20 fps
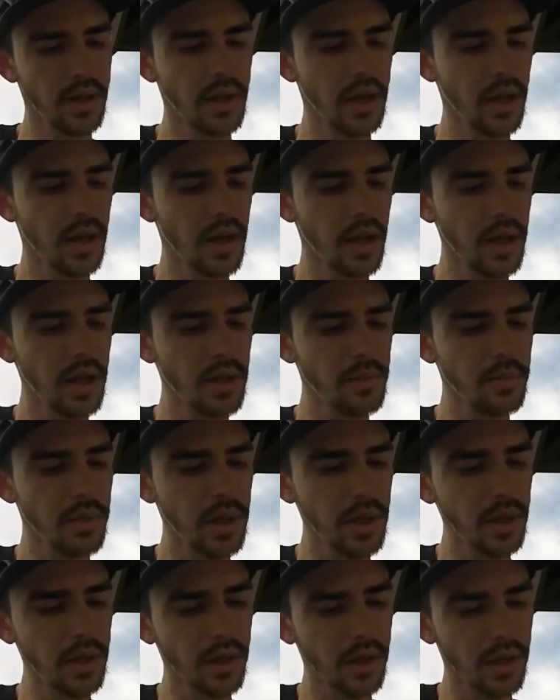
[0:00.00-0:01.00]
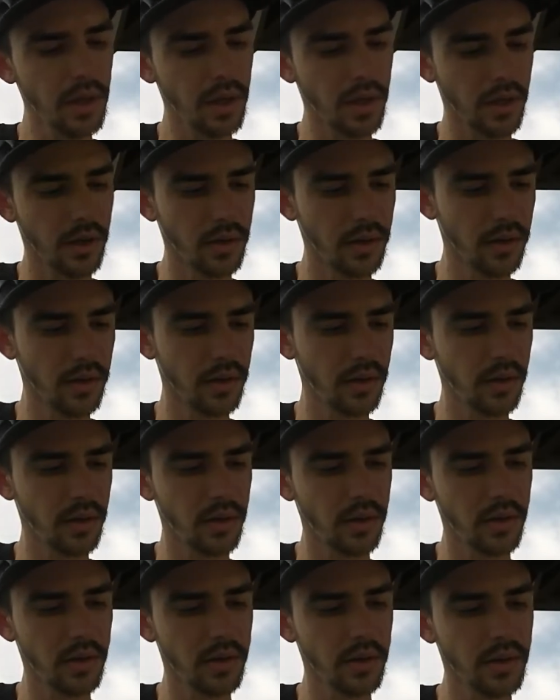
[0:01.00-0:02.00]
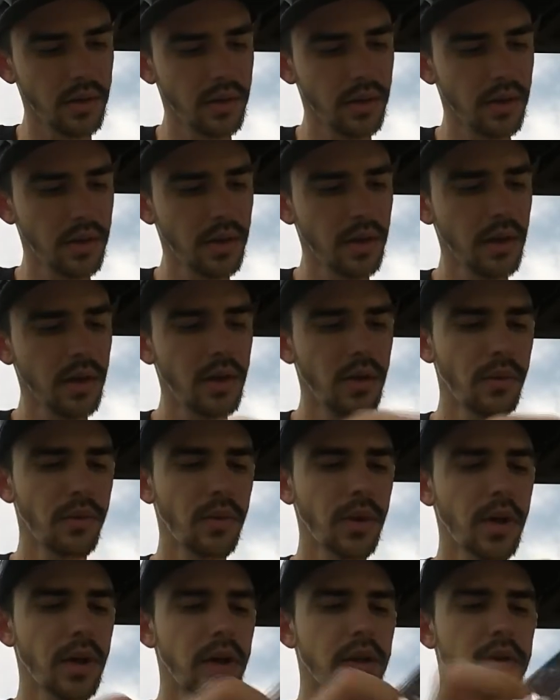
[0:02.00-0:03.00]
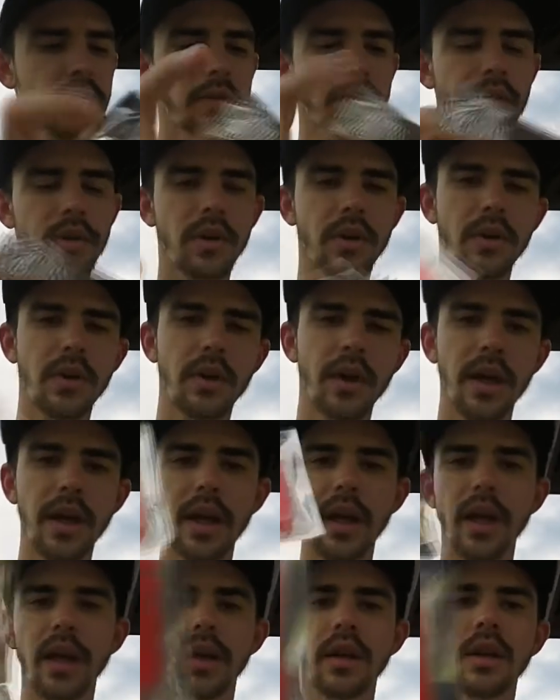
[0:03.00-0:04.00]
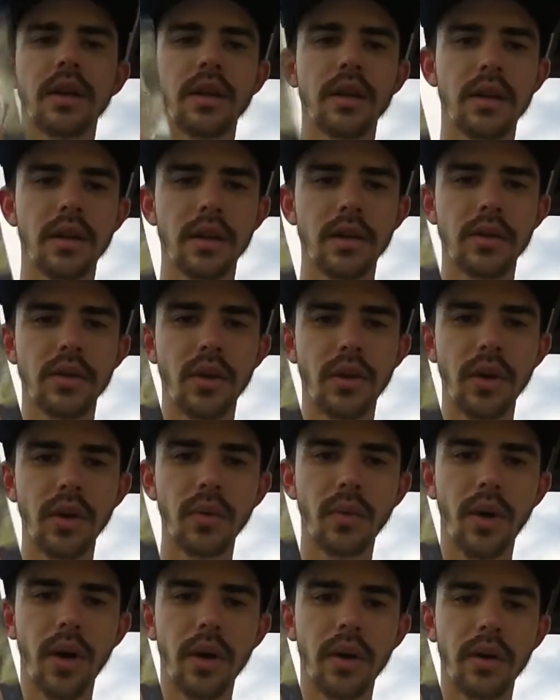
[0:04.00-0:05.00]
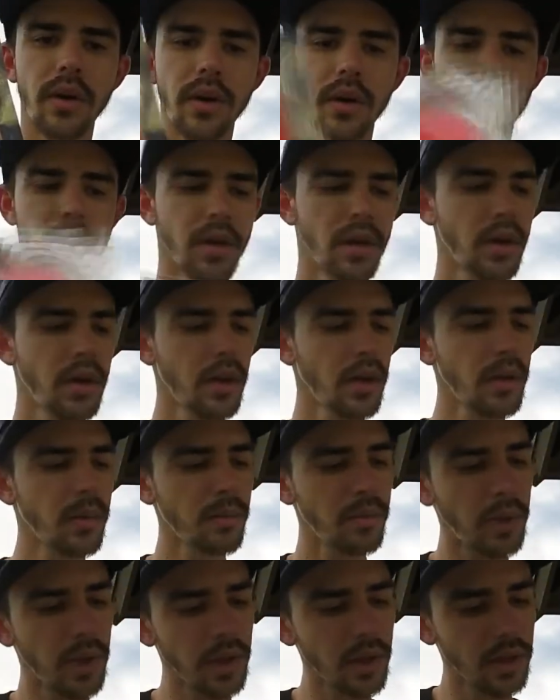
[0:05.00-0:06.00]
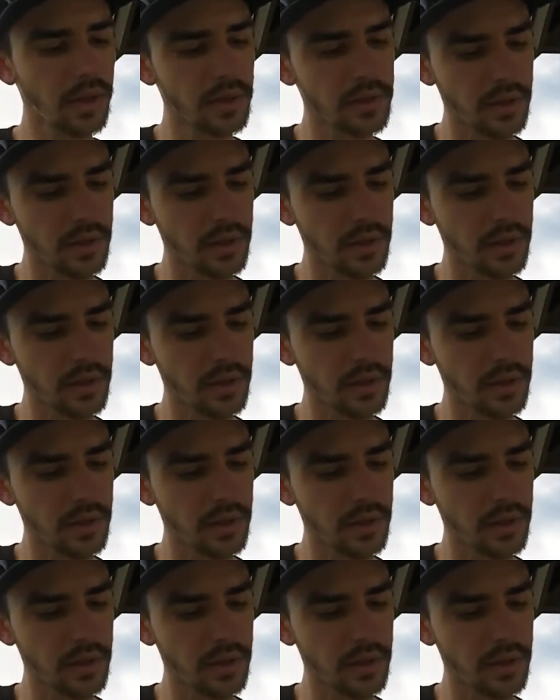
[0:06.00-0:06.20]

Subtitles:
a pink color, which for, again, dirty water, pink is